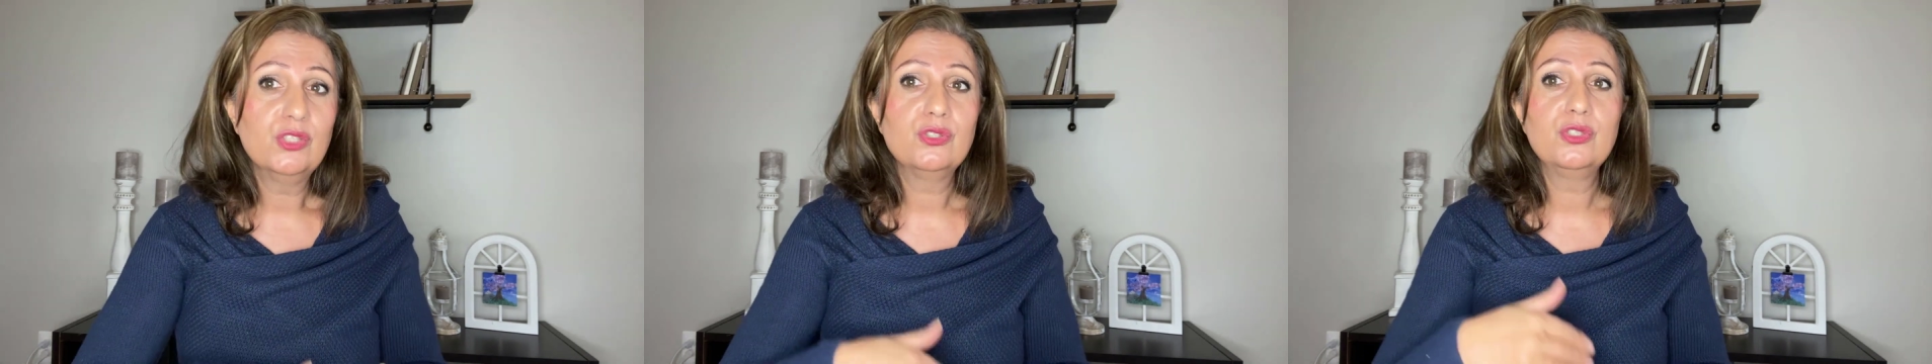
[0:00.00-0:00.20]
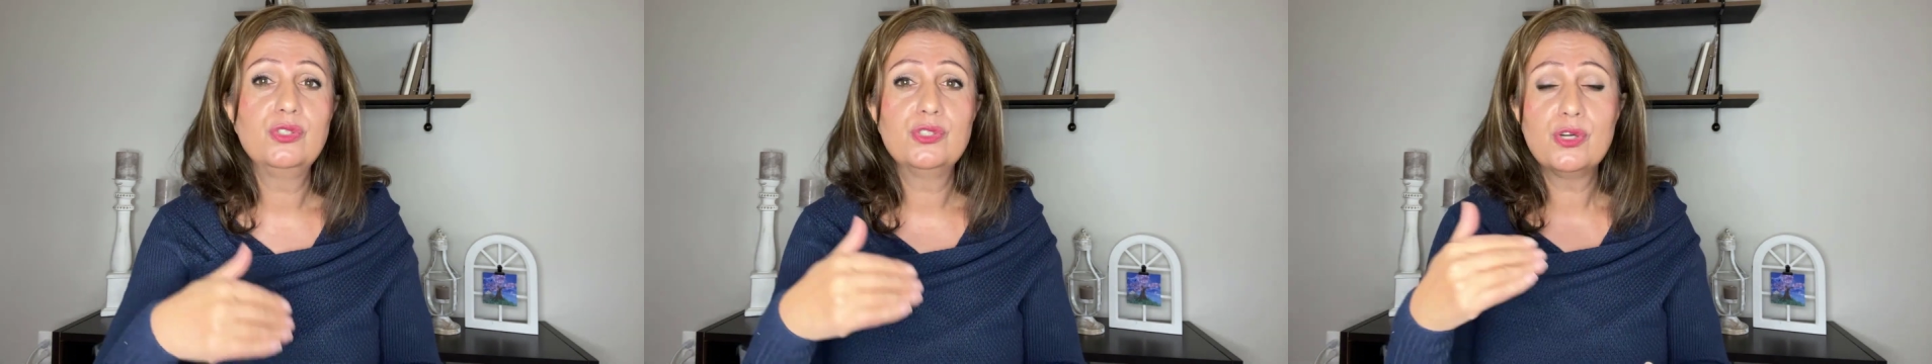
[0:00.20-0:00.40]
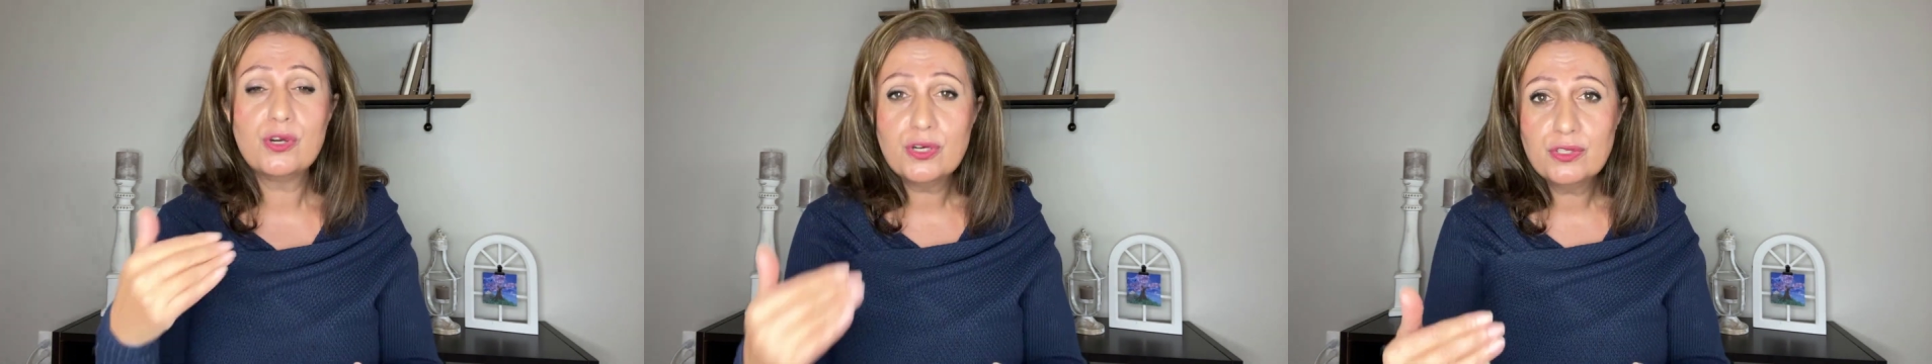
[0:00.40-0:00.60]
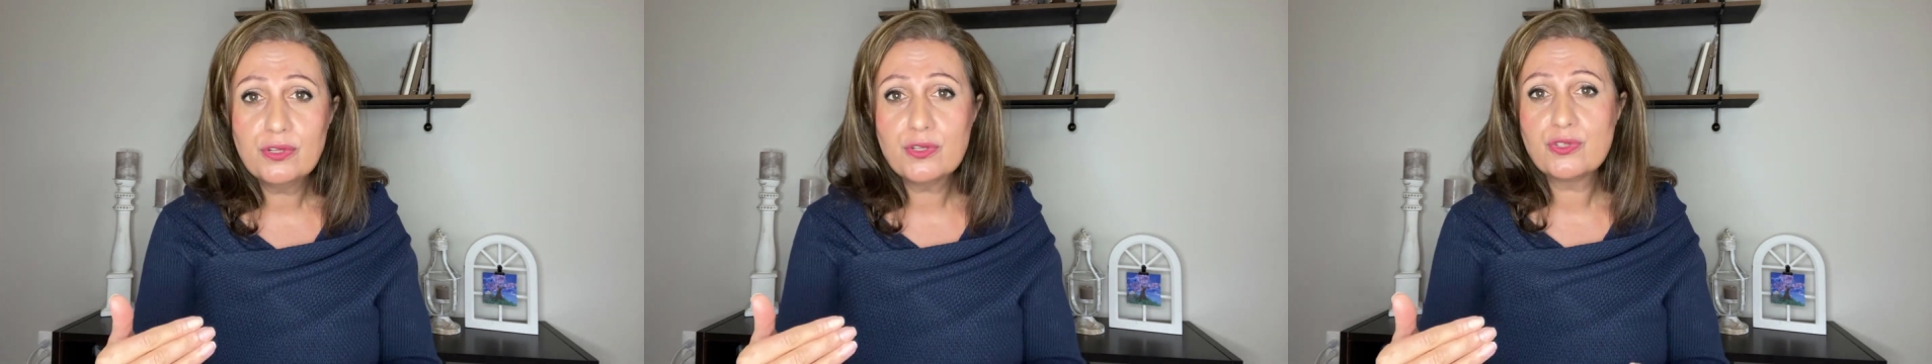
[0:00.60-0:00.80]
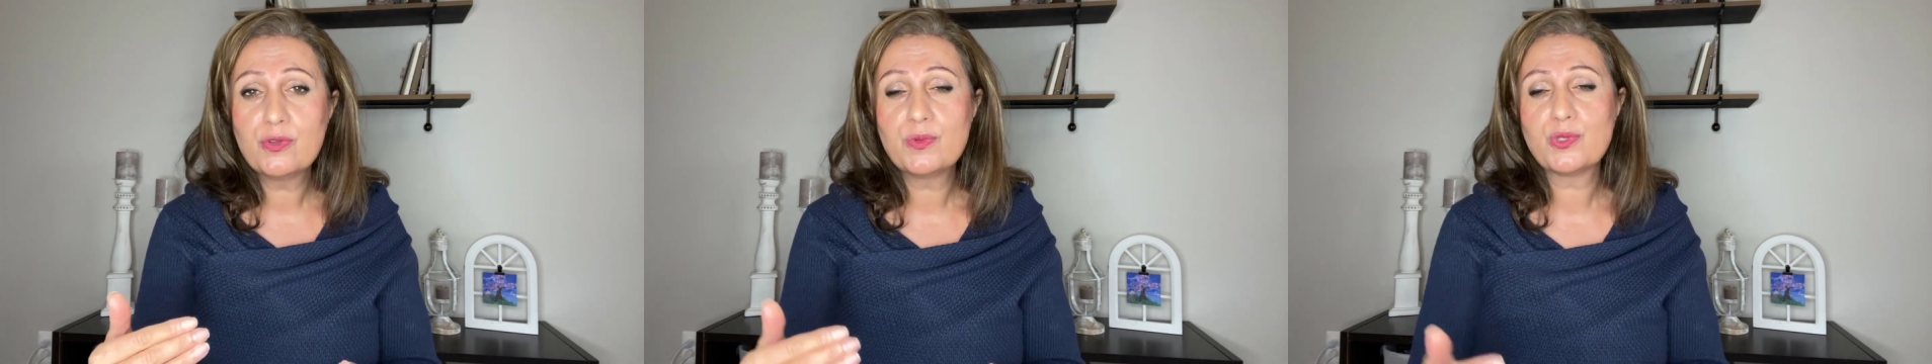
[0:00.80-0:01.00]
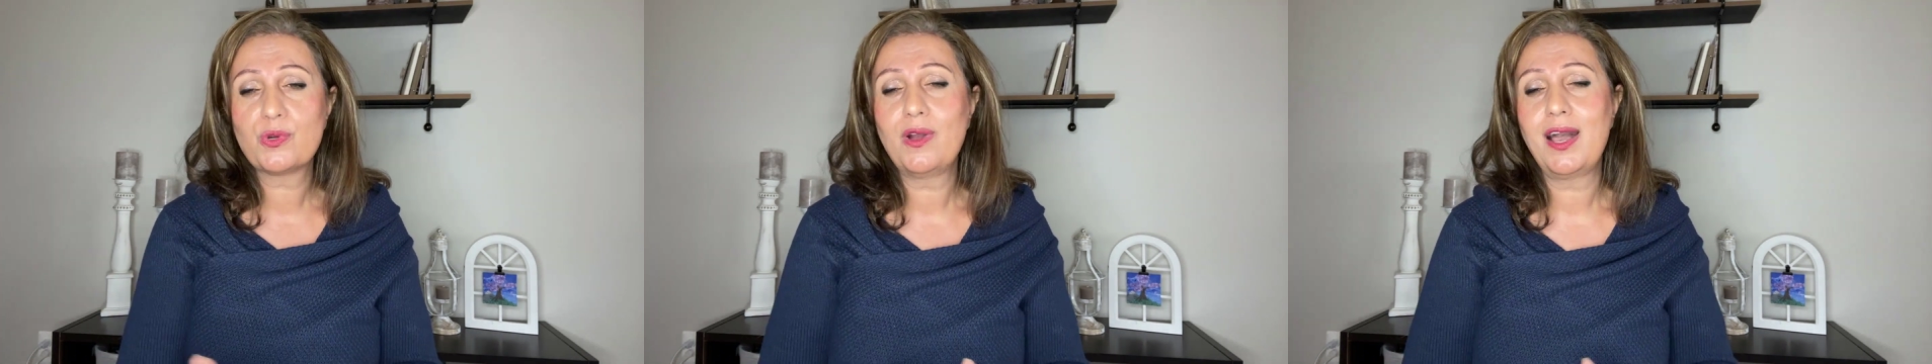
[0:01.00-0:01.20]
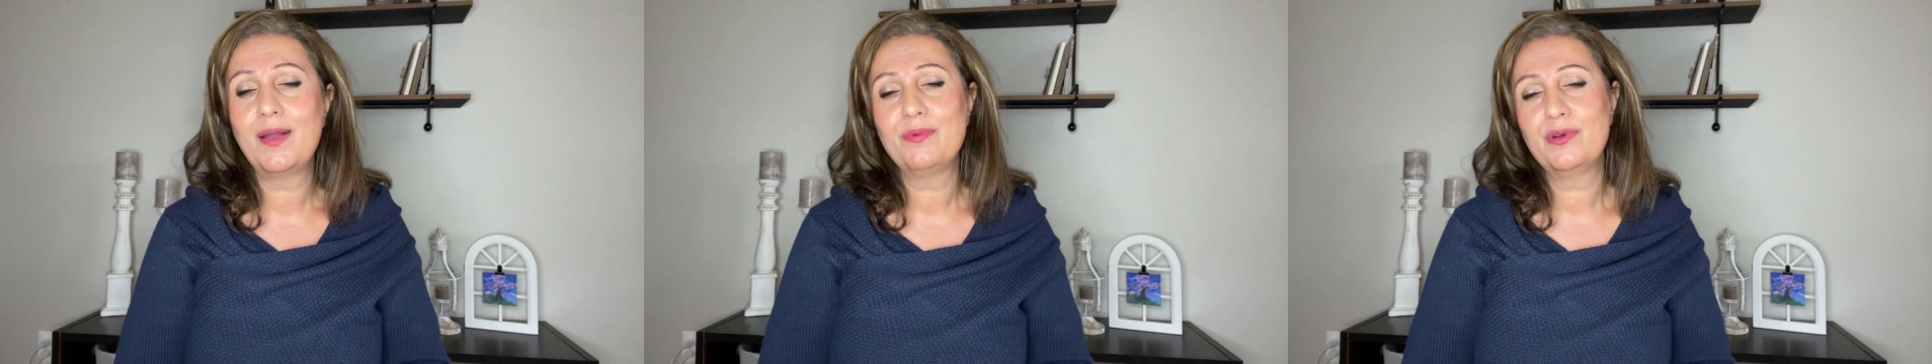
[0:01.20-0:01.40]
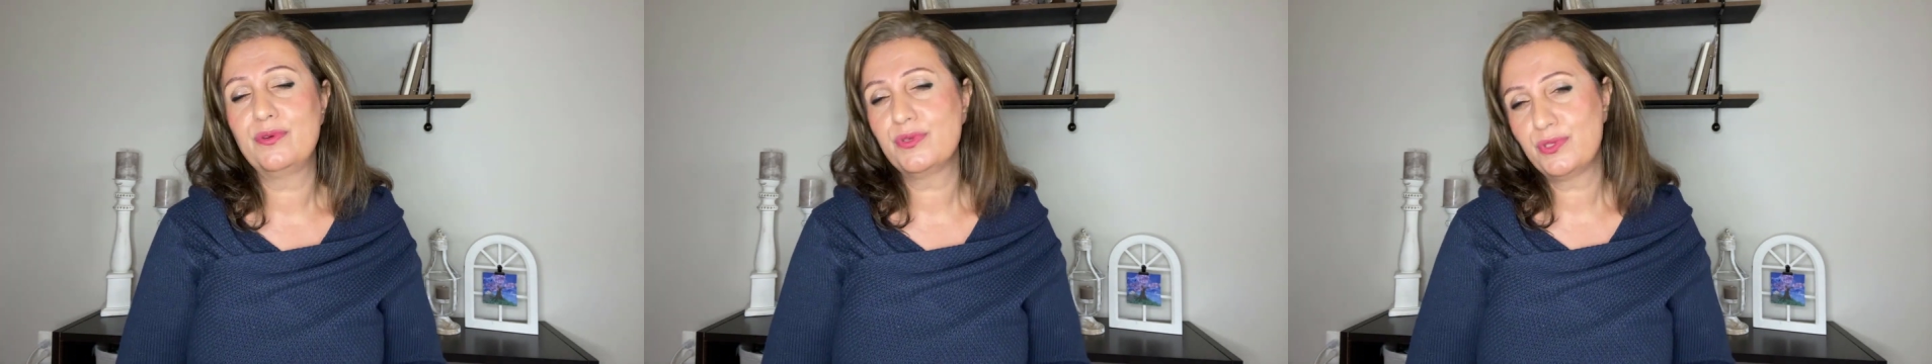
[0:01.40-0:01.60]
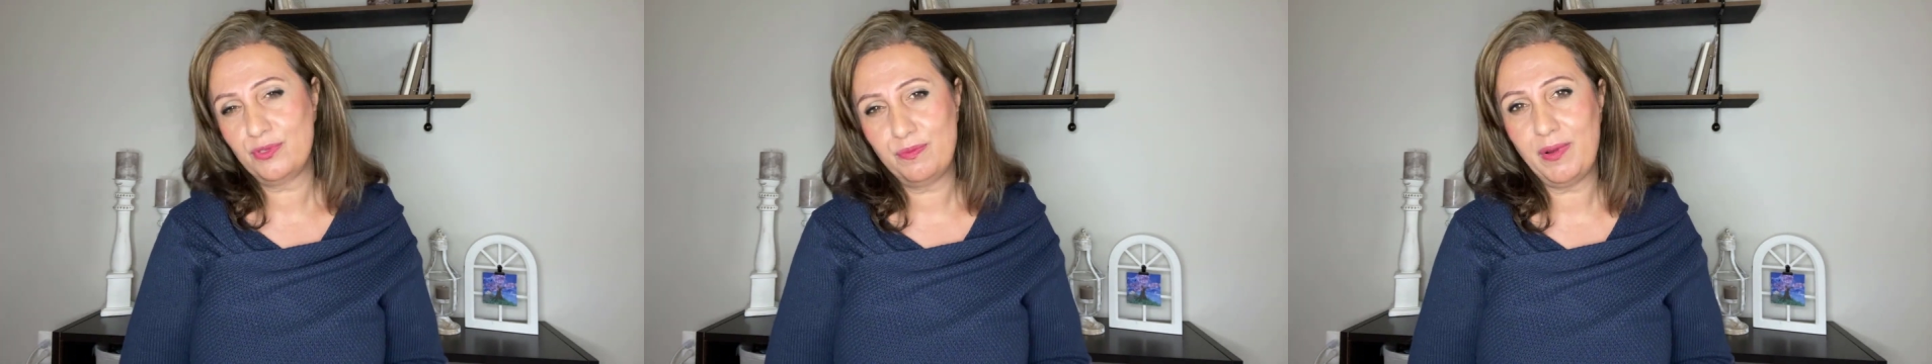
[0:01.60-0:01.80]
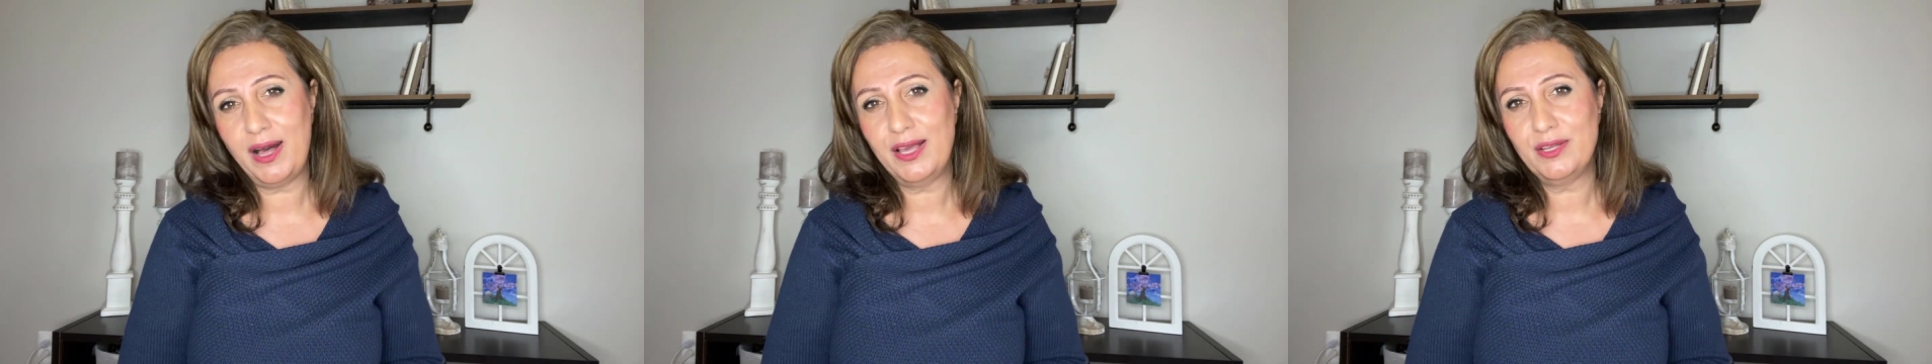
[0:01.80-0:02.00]
to turn the subscribers to
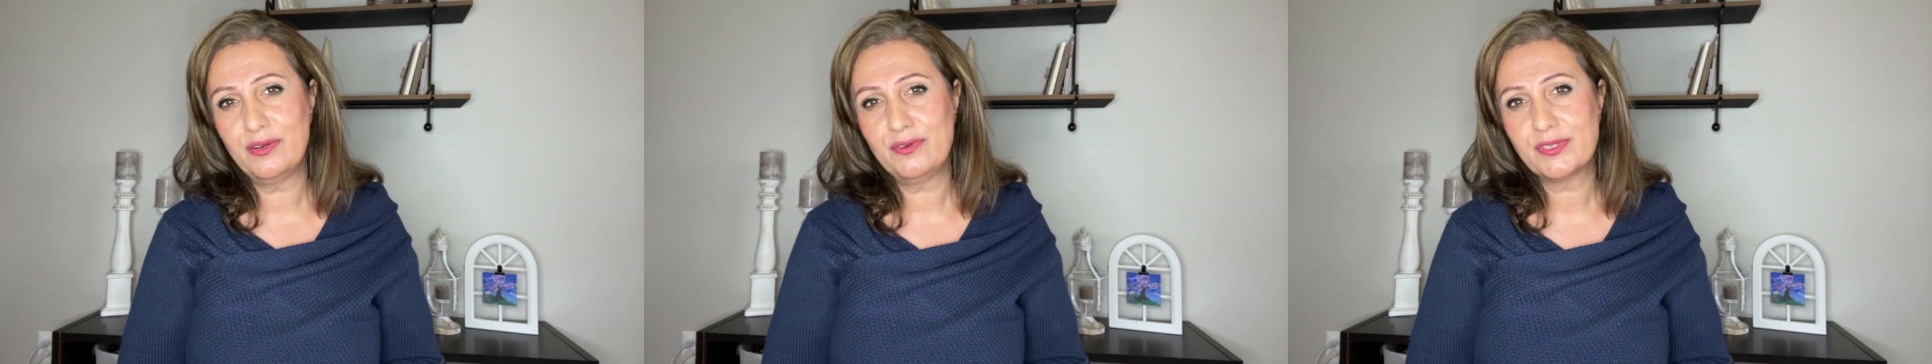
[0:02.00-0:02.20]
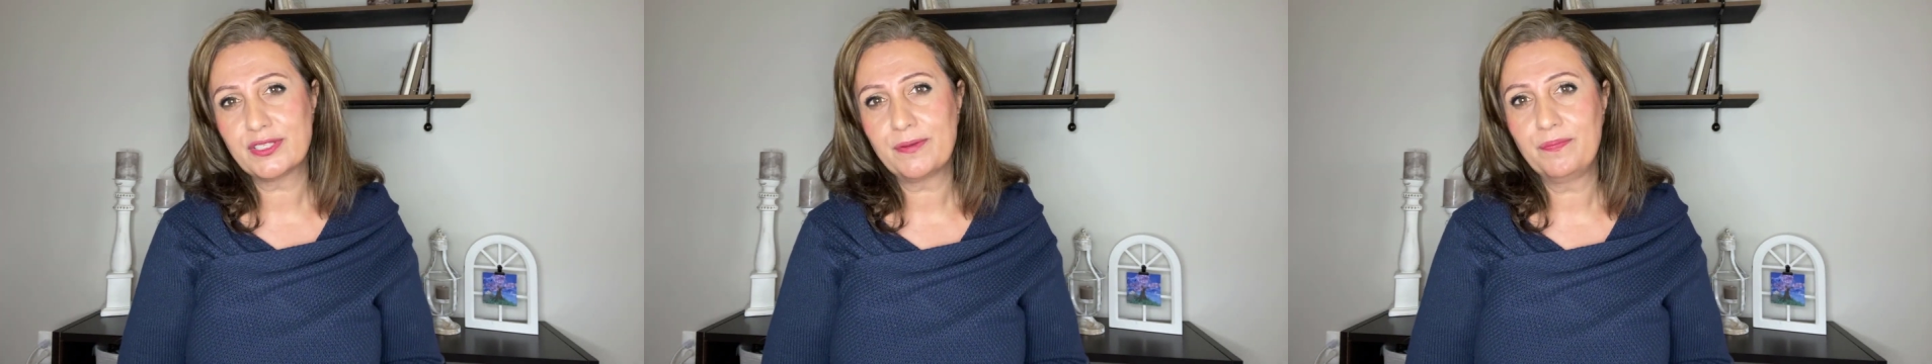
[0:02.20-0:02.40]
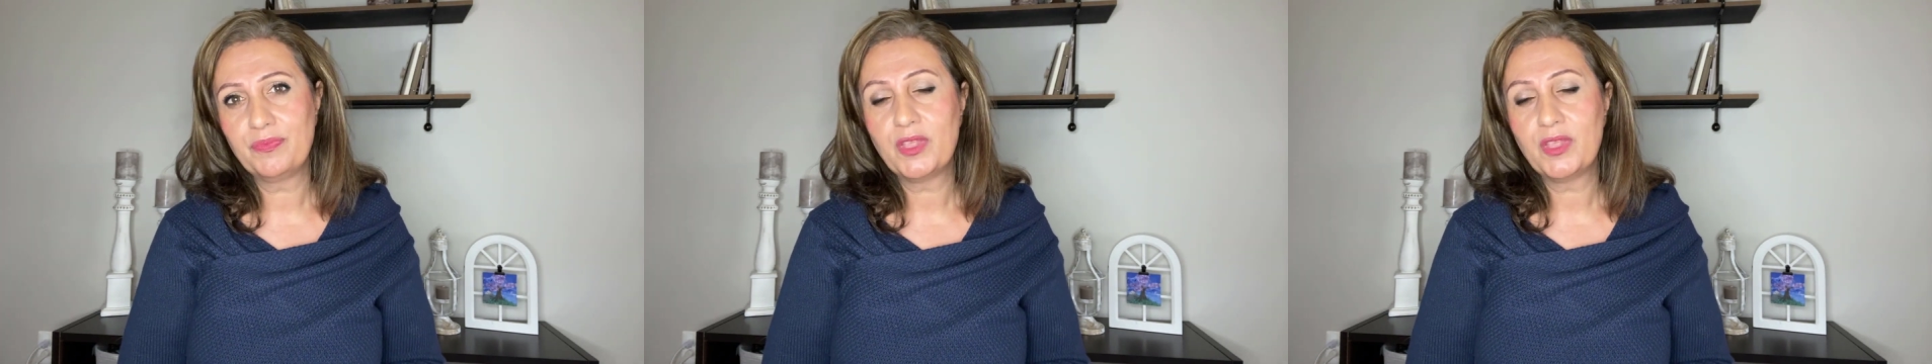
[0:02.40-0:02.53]
buyers.